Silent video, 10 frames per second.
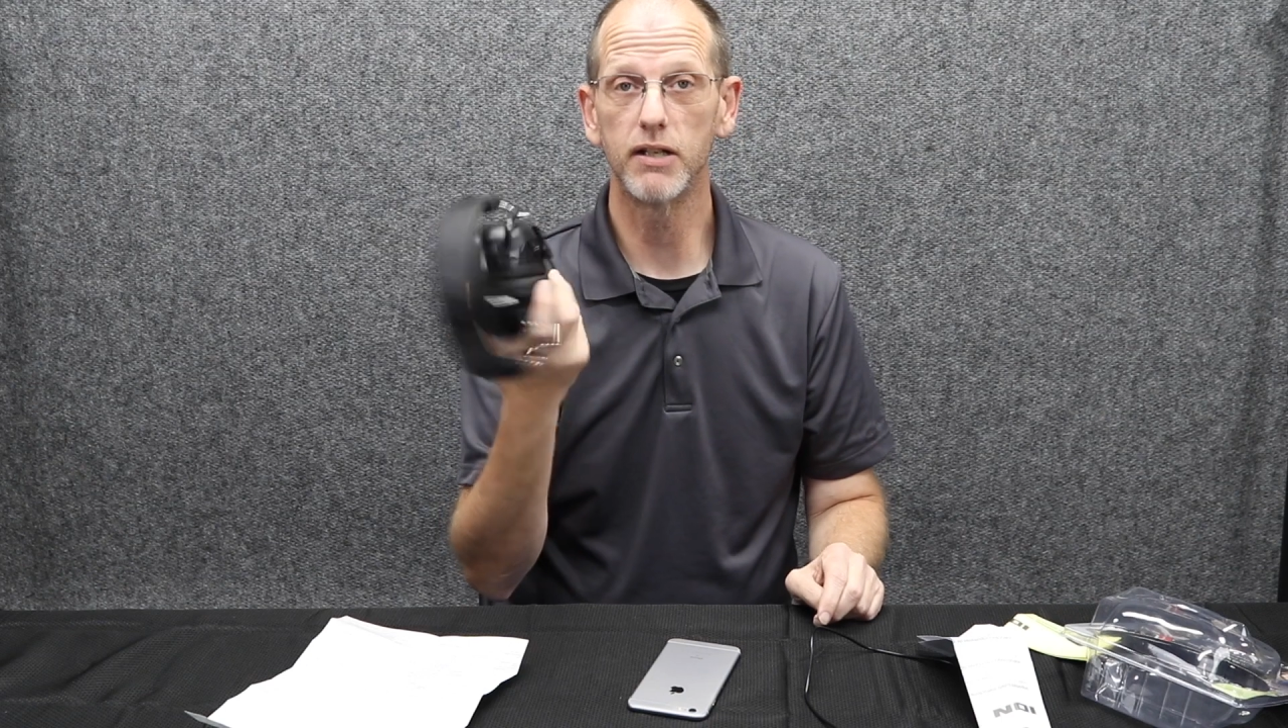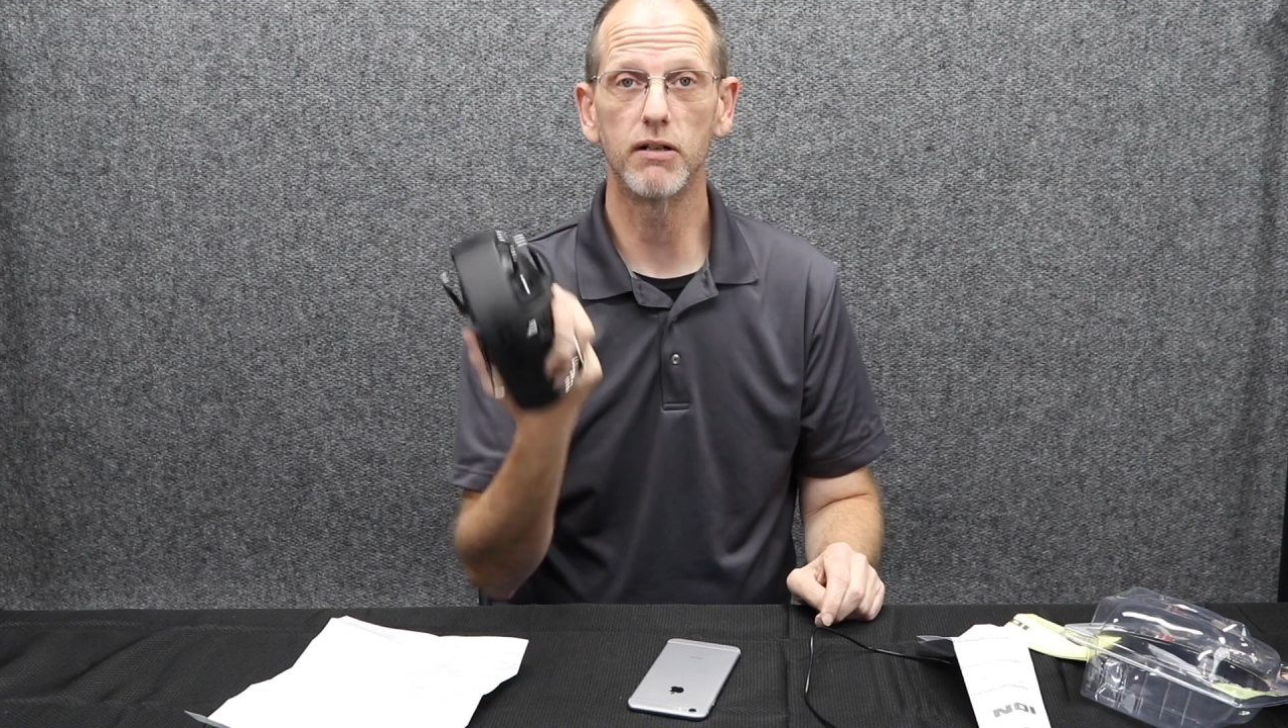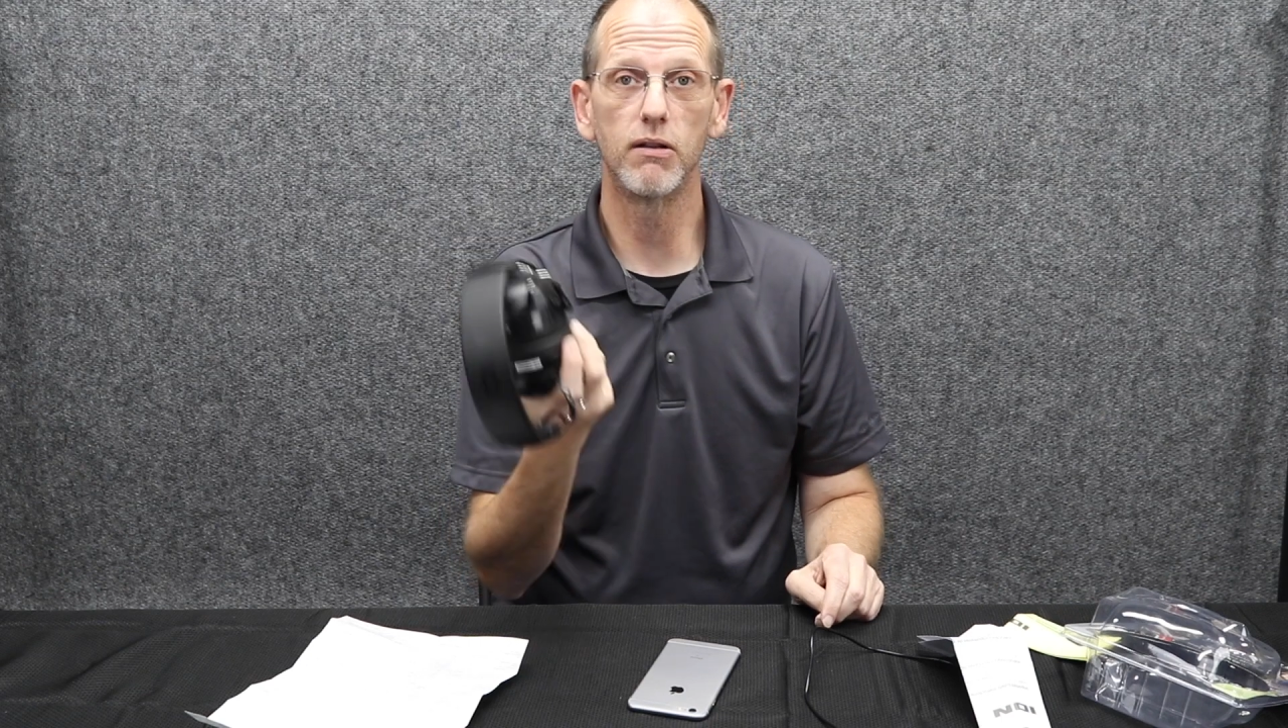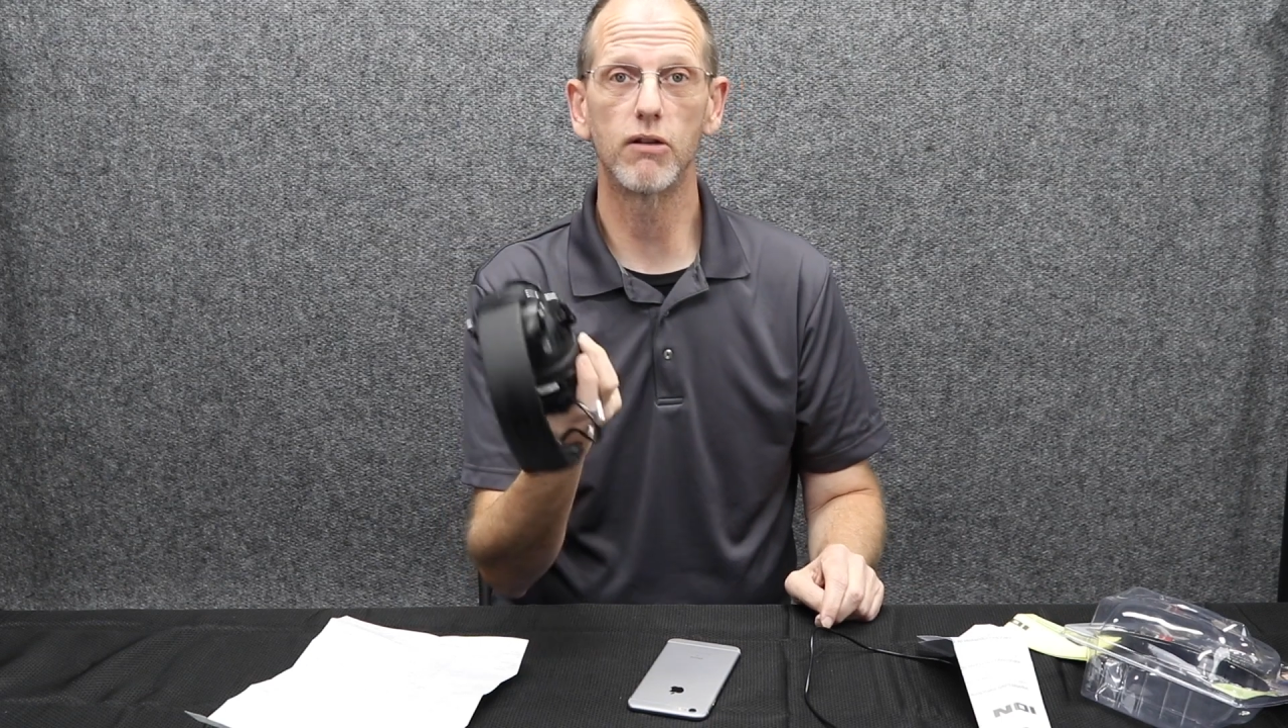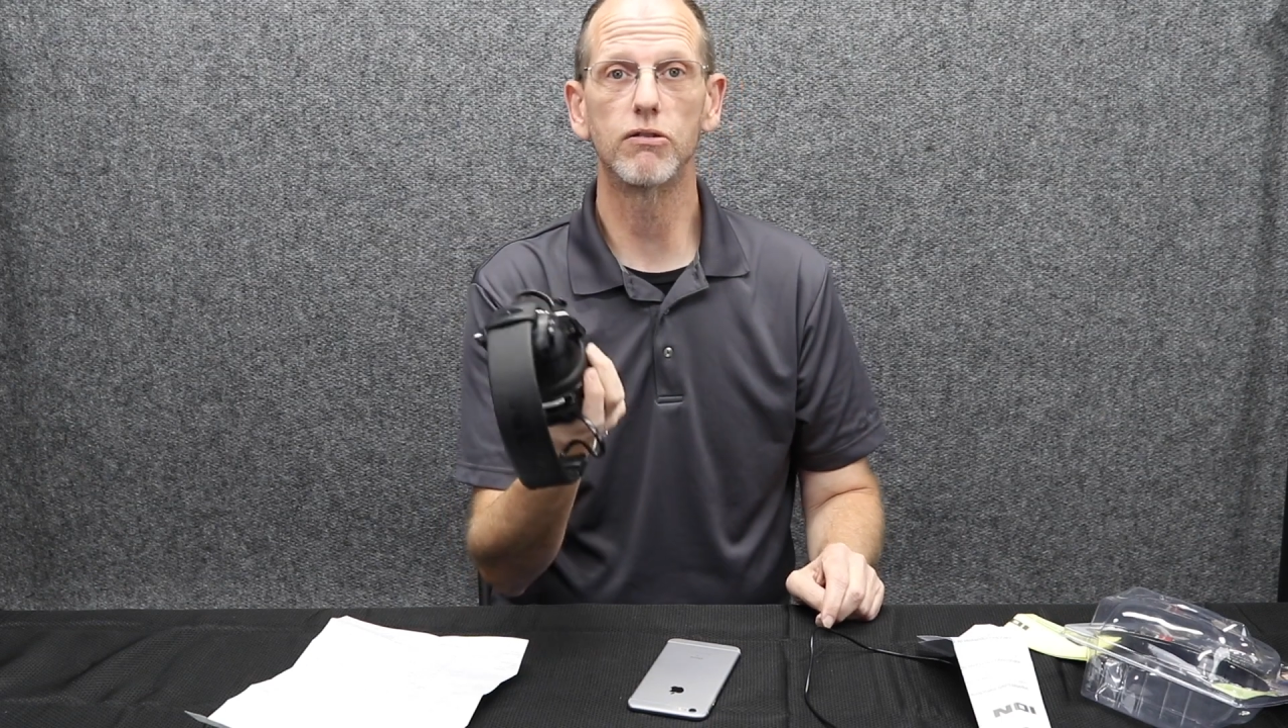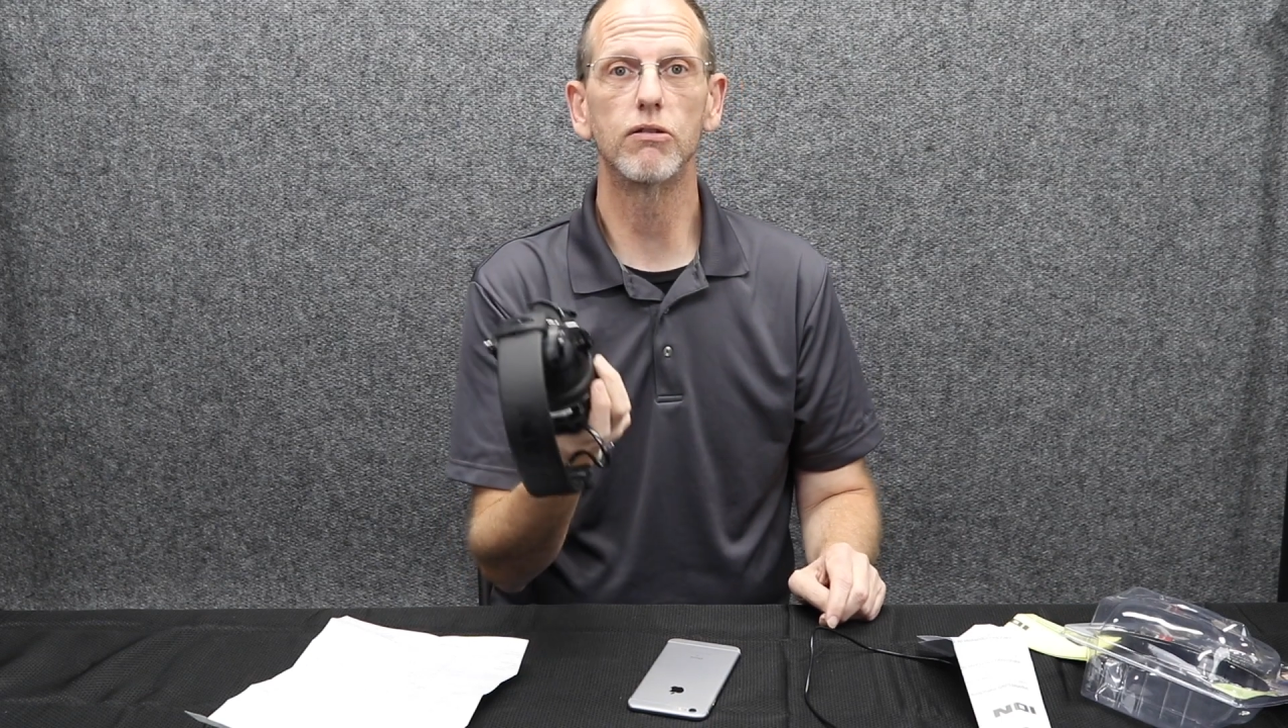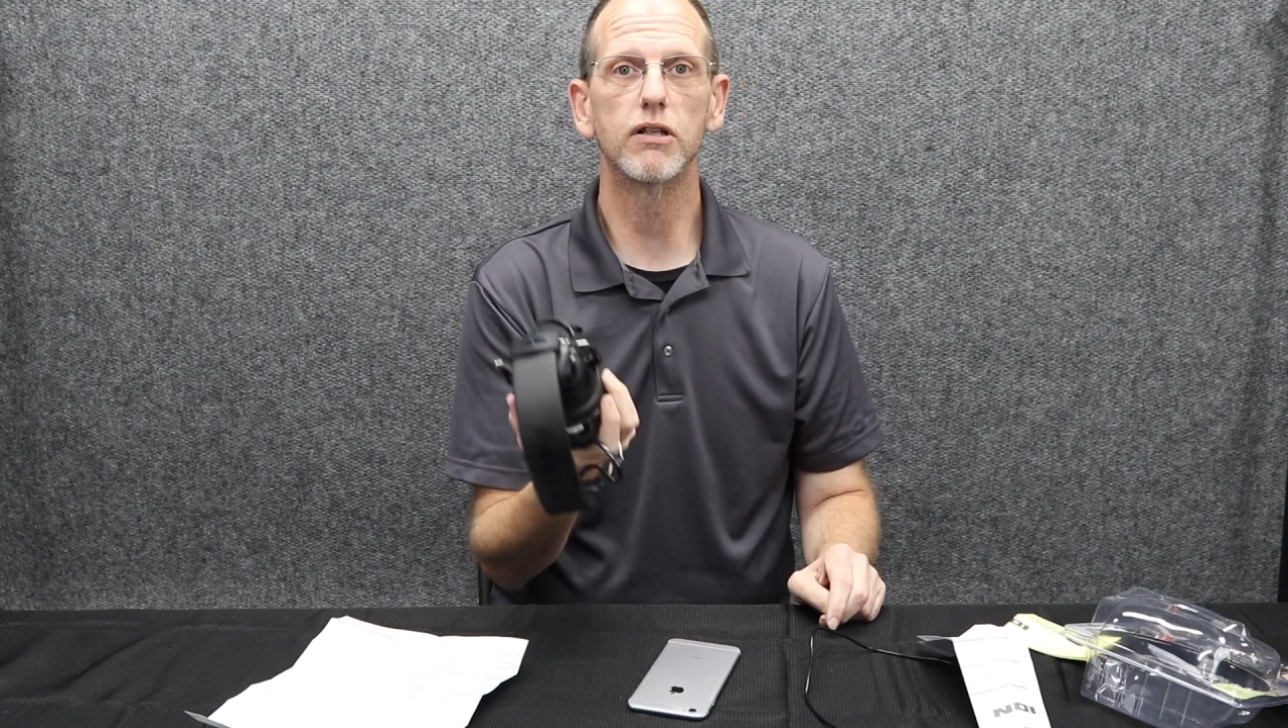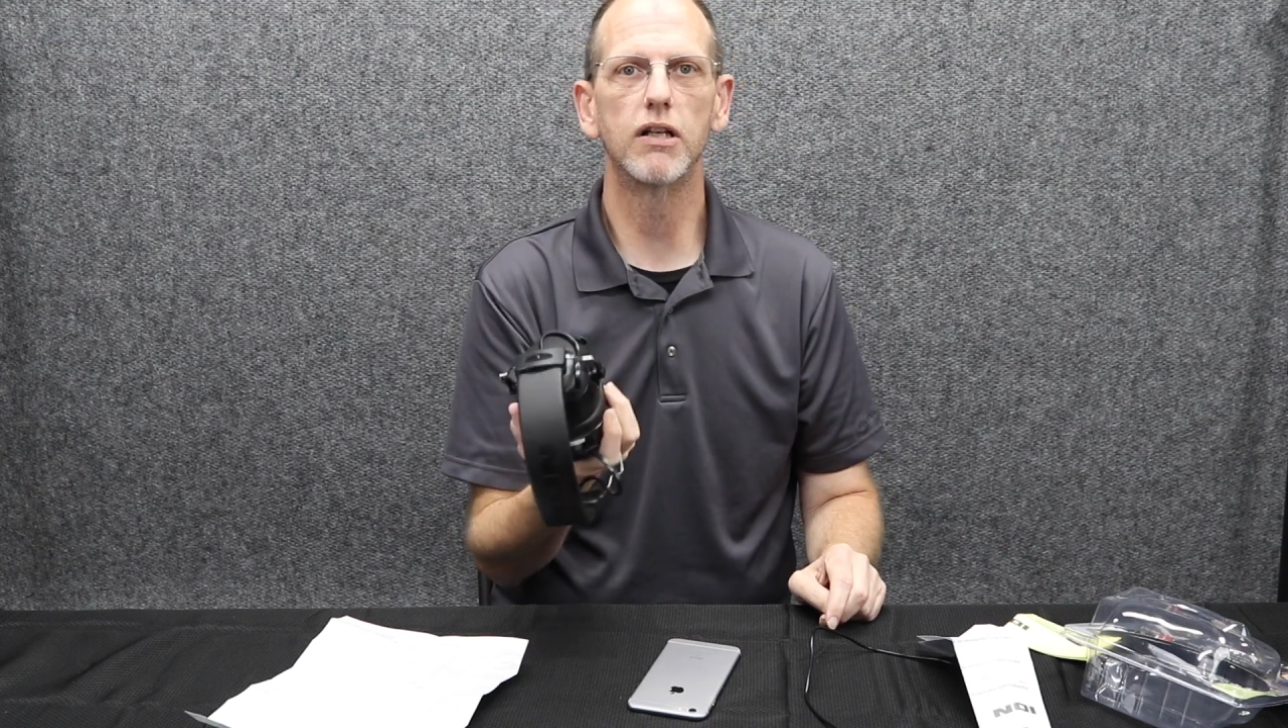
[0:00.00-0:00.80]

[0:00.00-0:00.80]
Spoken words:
your local